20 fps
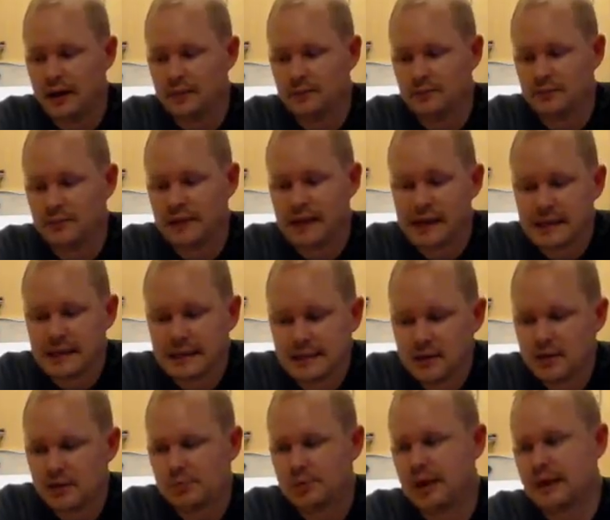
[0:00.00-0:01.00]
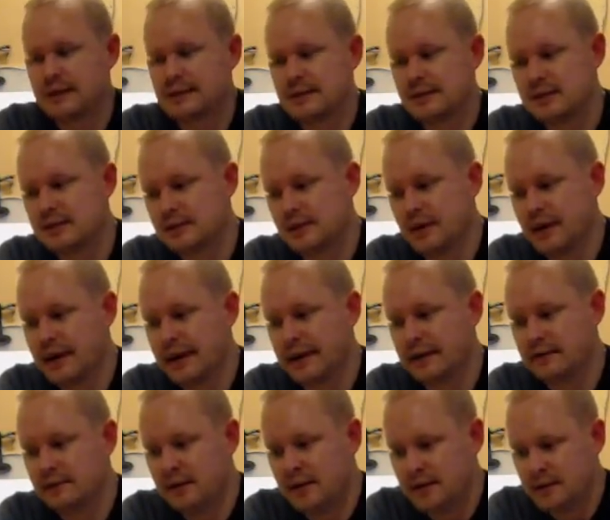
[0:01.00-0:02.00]
Let it sit on a plate to the side,
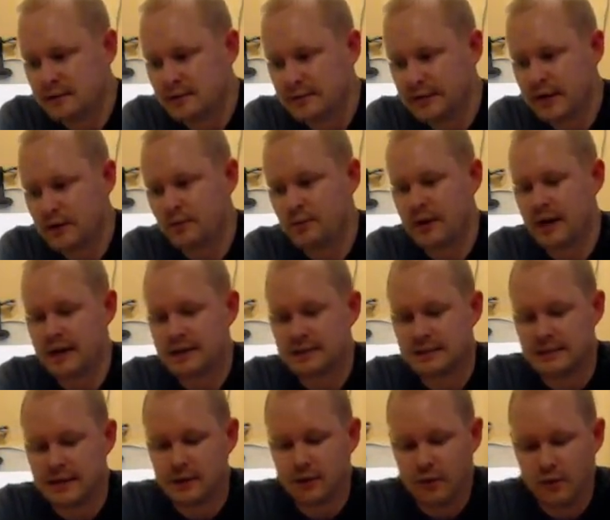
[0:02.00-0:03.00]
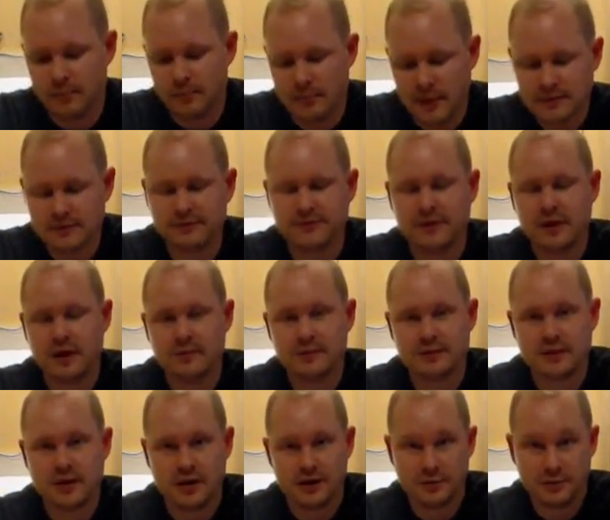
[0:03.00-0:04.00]
let it rest, let all the muscle fibers
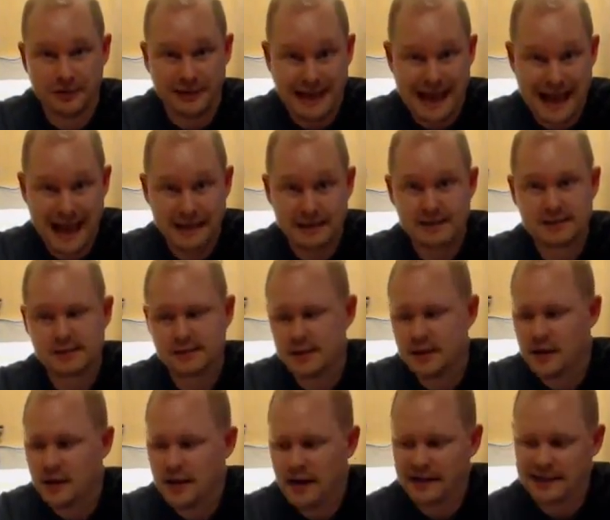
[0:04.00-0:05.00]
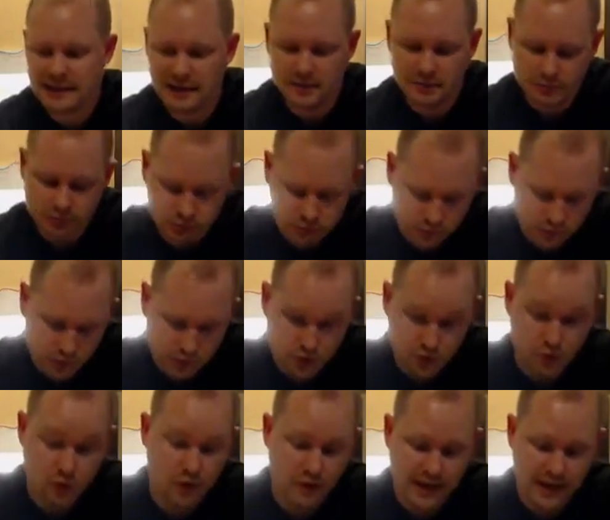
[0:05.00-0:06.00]
kind of relax, and let it
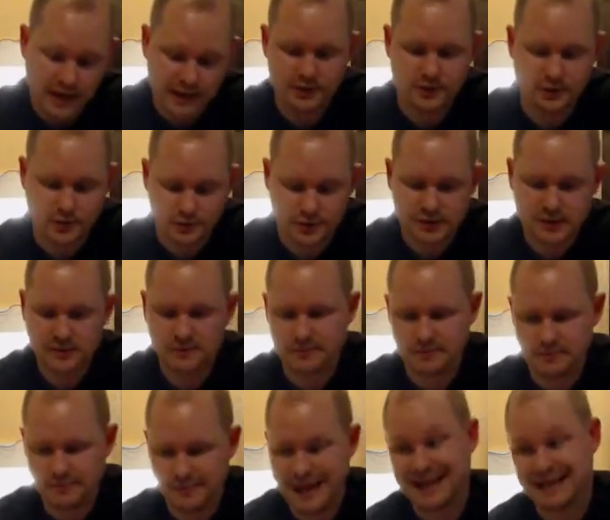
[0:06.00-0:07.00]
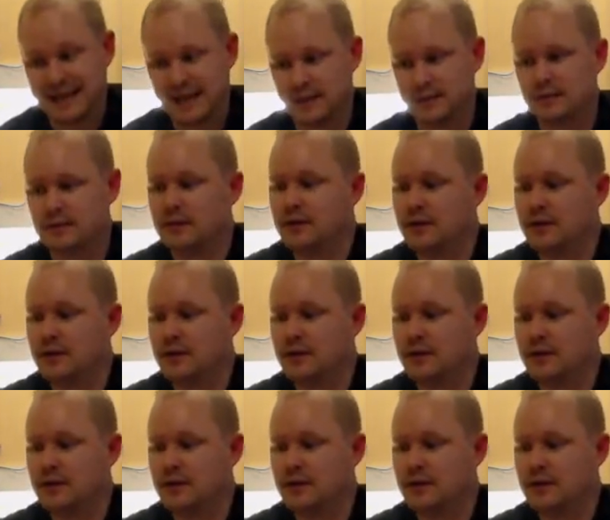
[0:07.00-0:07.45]
draw that juice back in,